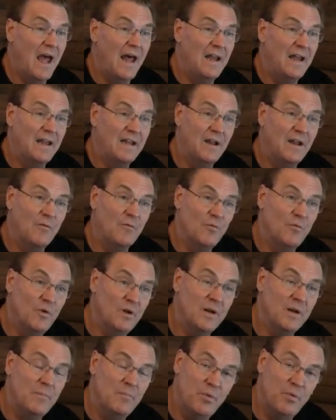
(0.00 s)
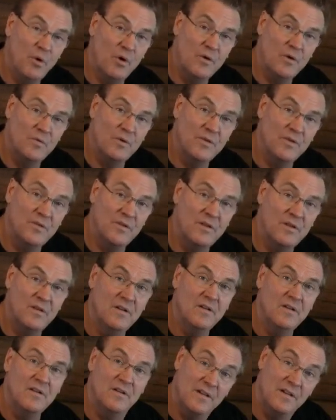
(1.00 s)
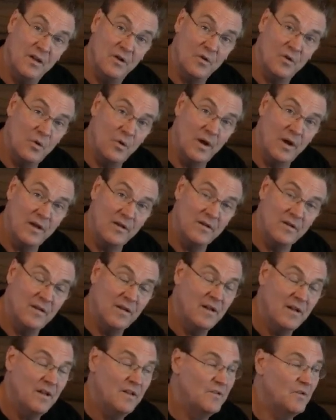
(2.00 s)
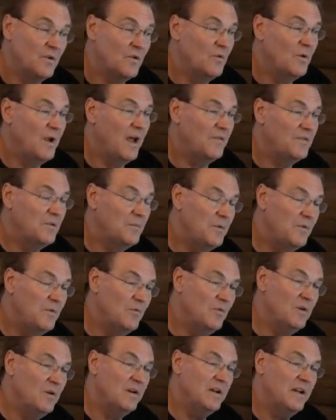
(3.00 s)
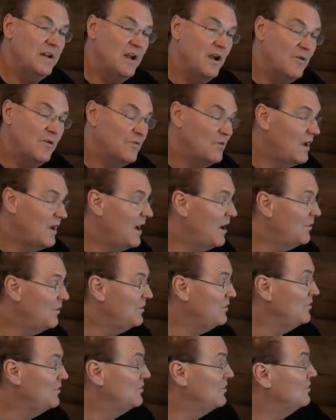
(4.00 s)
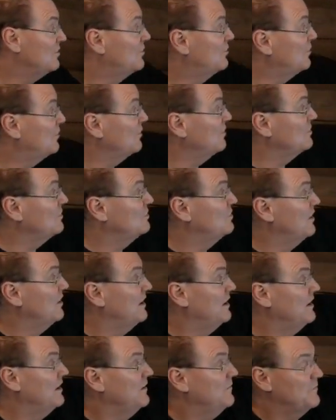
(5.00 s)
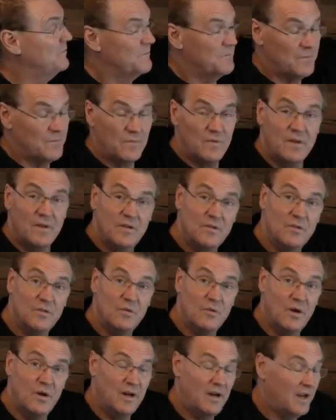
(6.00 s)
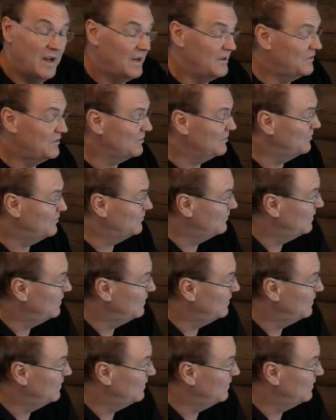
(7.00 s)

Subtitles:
and they get really bored with it, they'll quit. So we have to be really careful how we use it. Circuit training is a great answer.